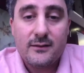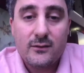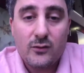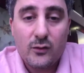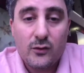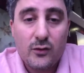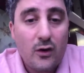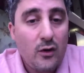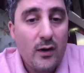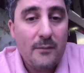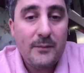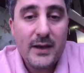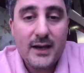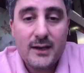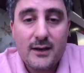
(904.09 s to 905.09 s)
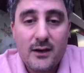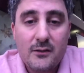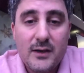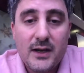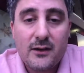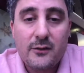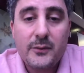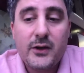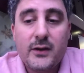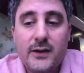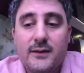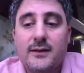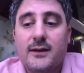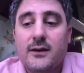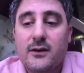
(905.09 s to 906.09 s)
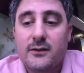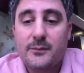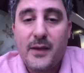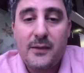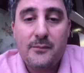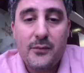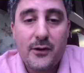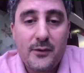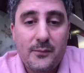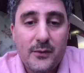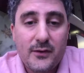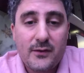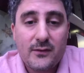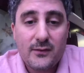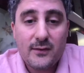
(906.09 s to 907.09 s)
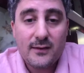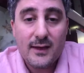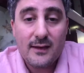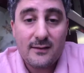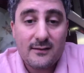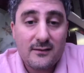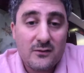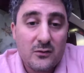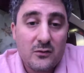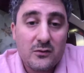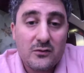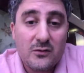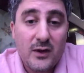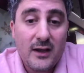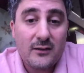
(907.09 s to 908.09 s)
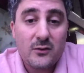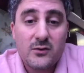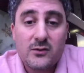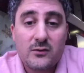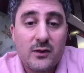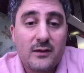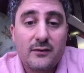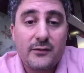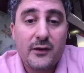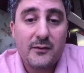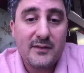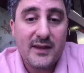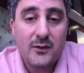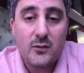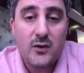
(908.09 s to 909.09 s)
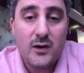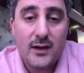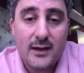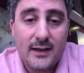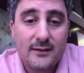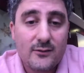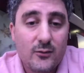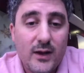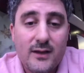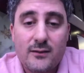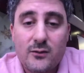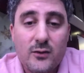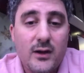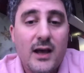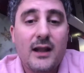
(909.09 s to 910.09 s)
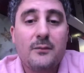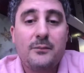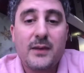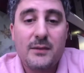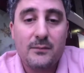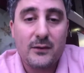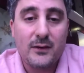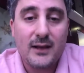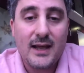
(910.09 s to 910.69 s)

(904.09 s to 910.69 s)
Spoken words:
to grow a big global community, because my purpose is to try to transform the world and try to help people.